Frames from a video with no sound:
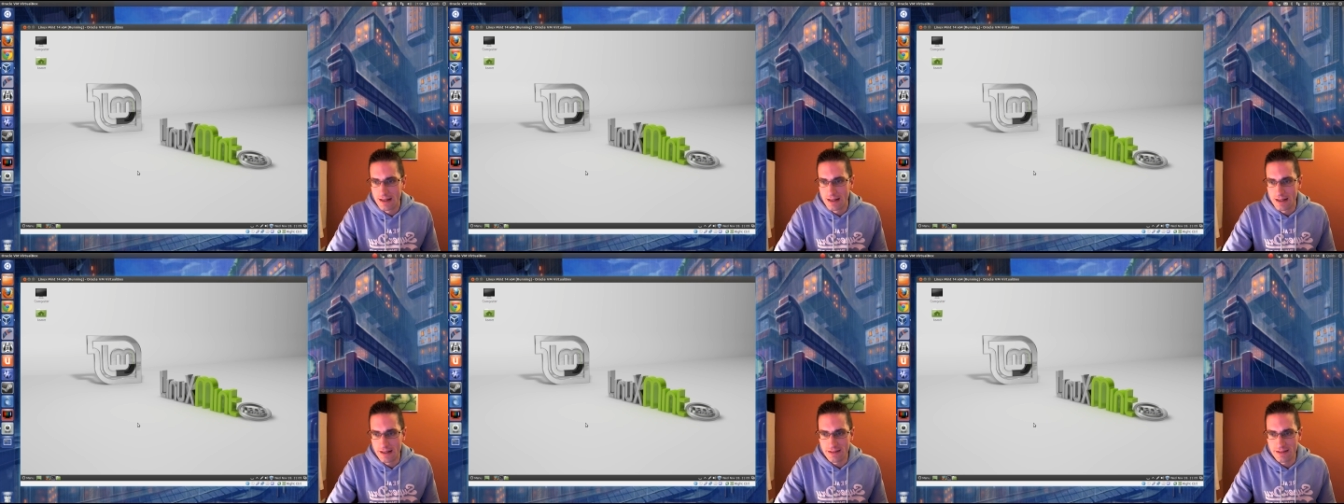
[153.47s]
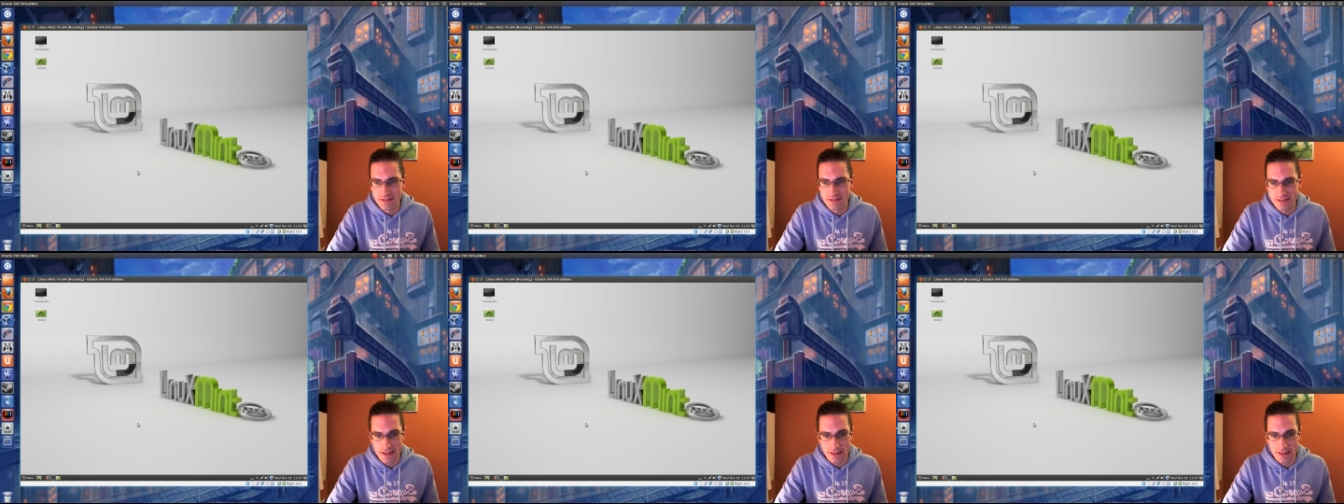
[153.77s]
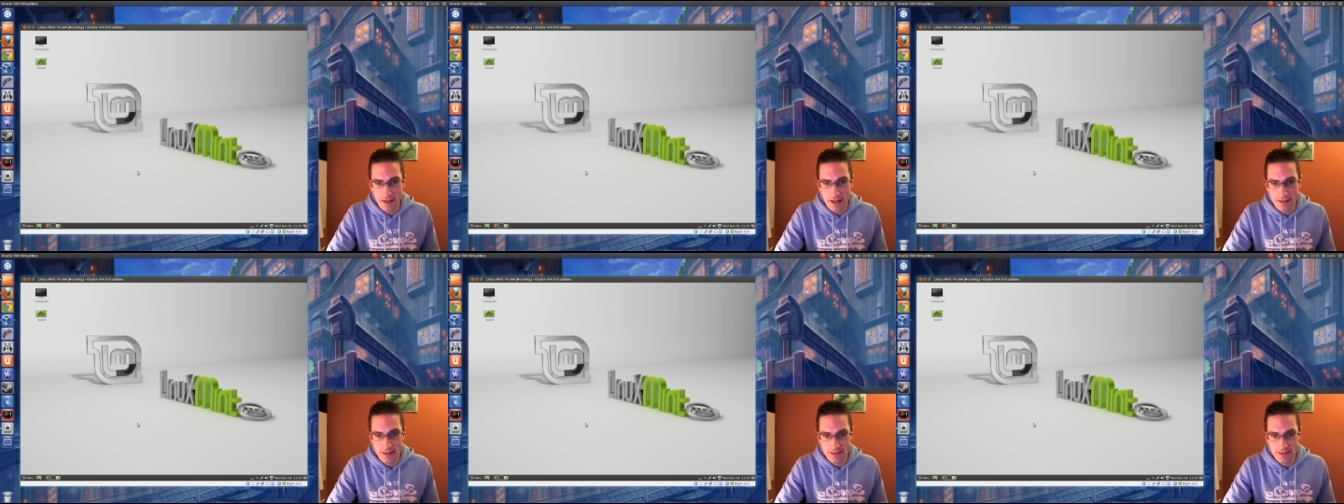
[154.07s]
It is
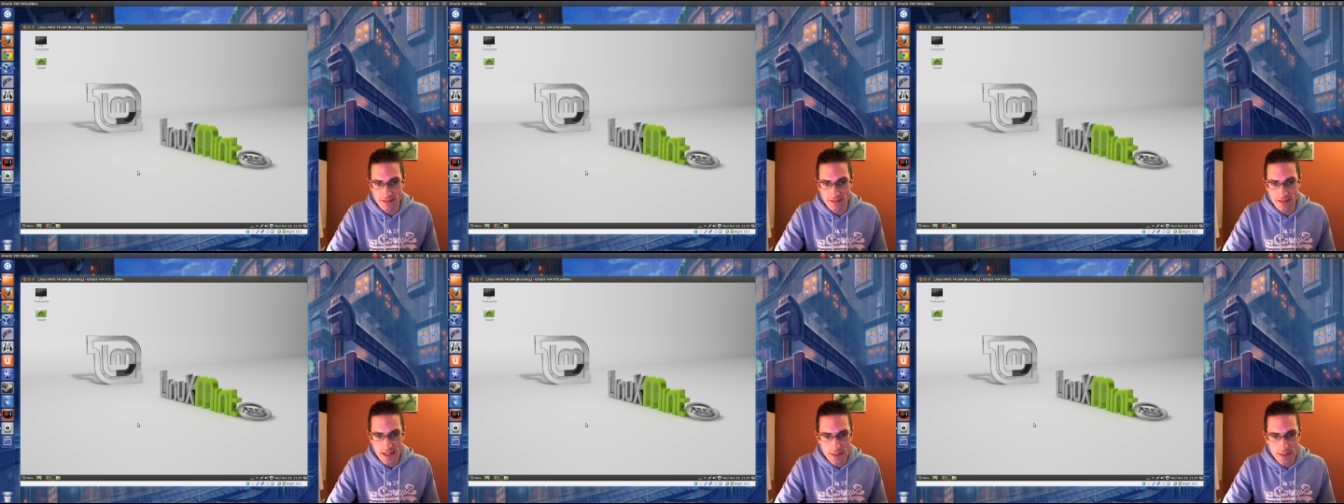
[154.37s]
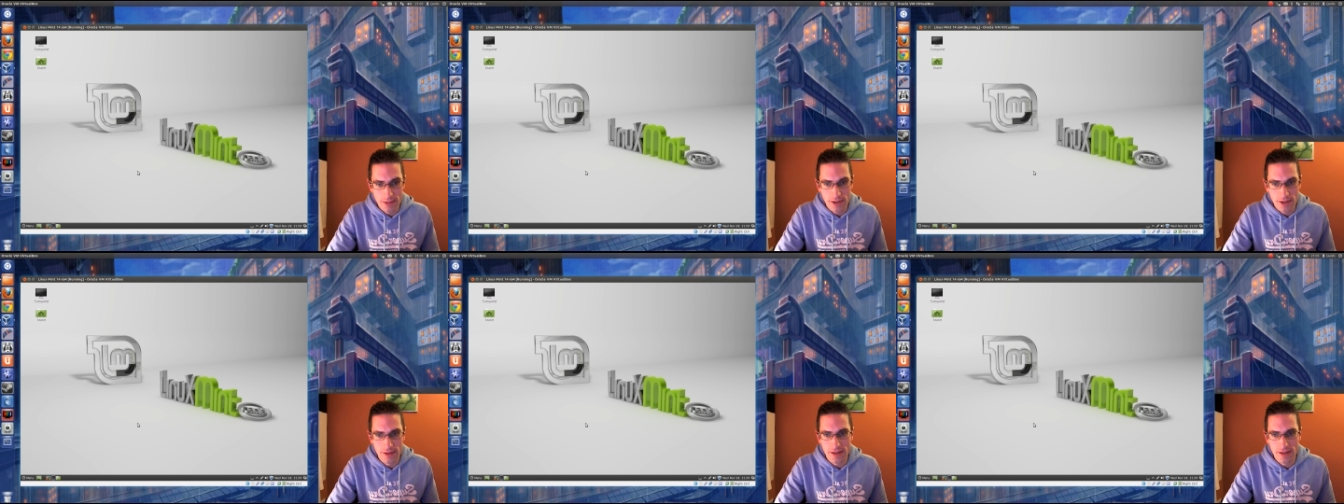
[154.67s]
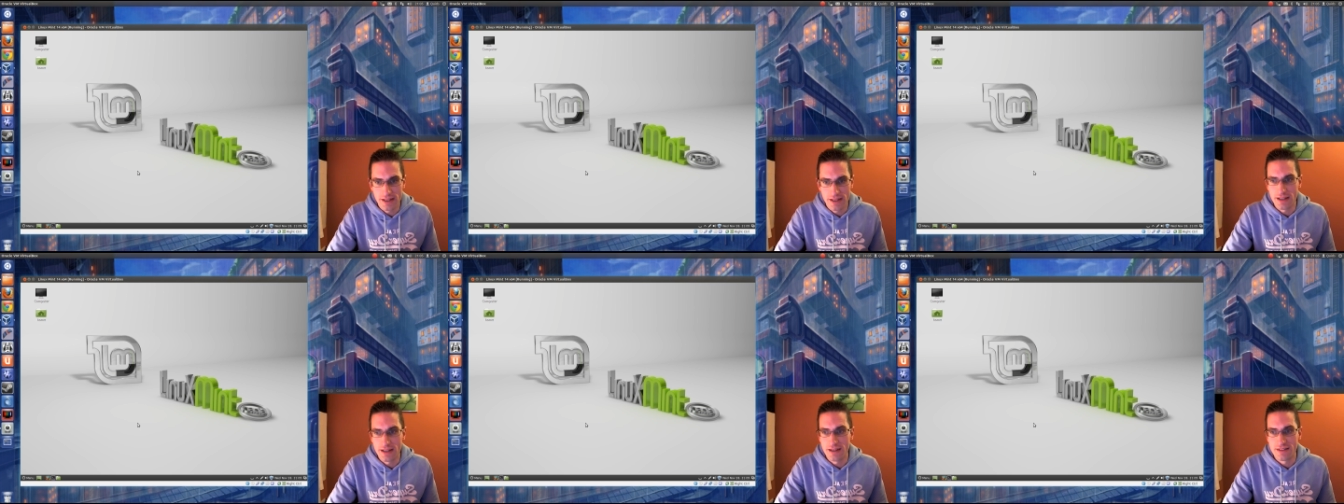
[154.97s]
unstable,
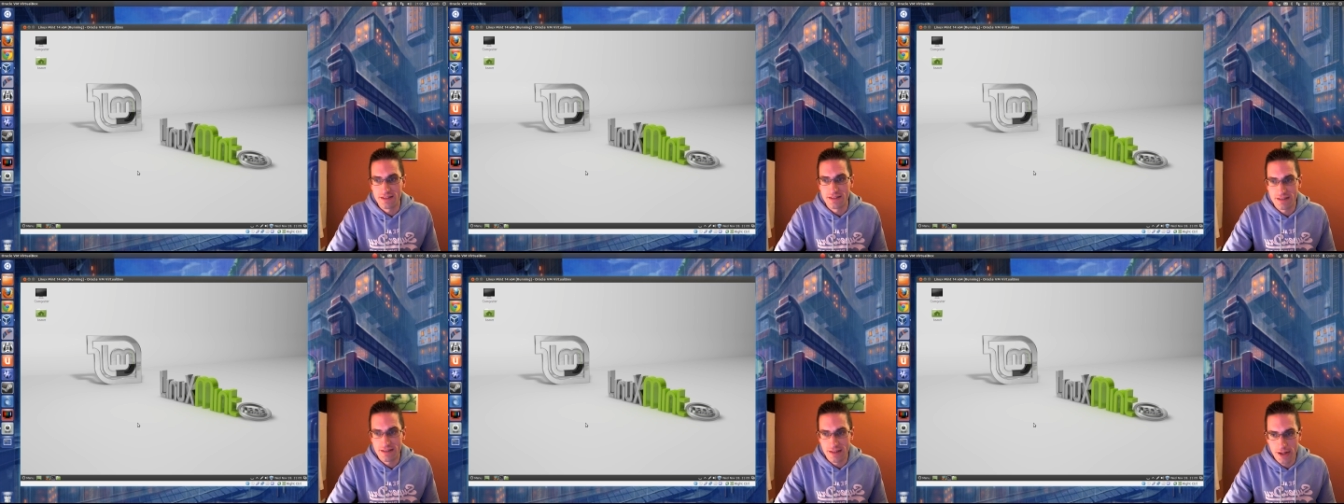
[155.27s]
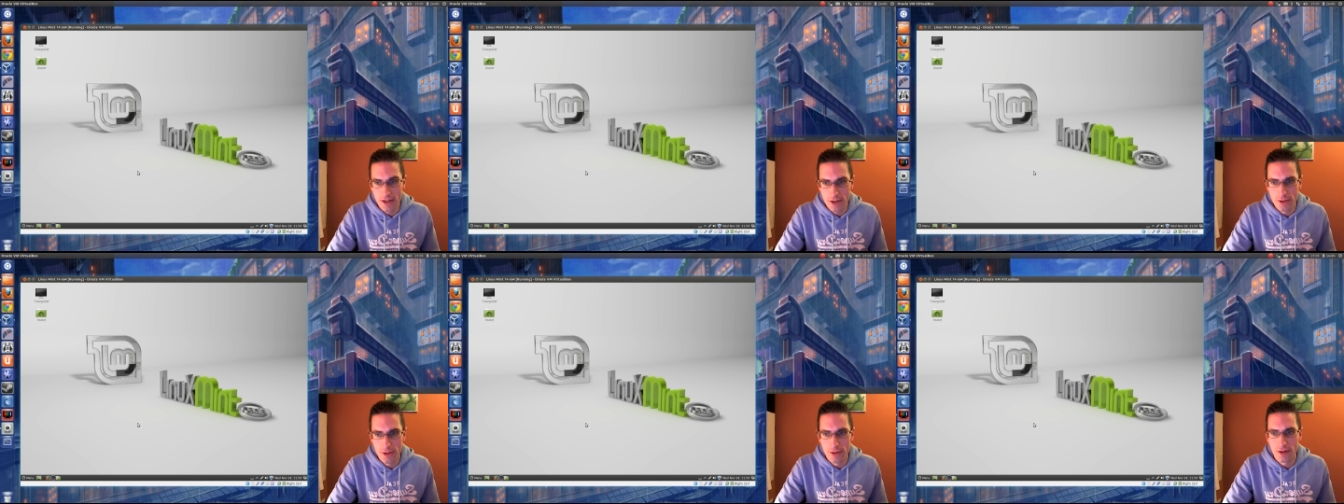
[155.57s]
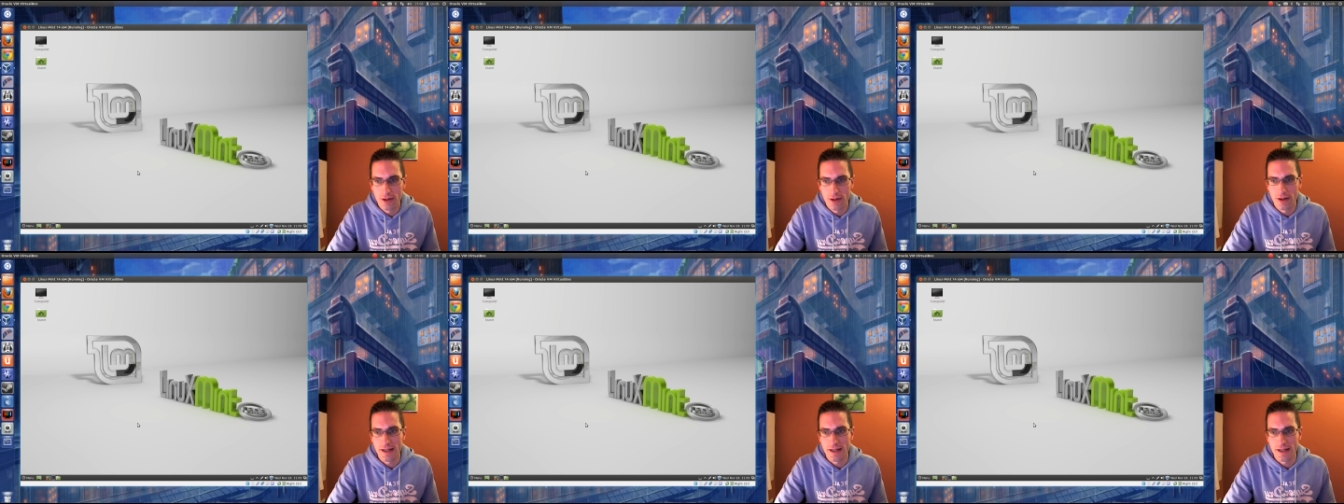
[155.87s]
it is slow,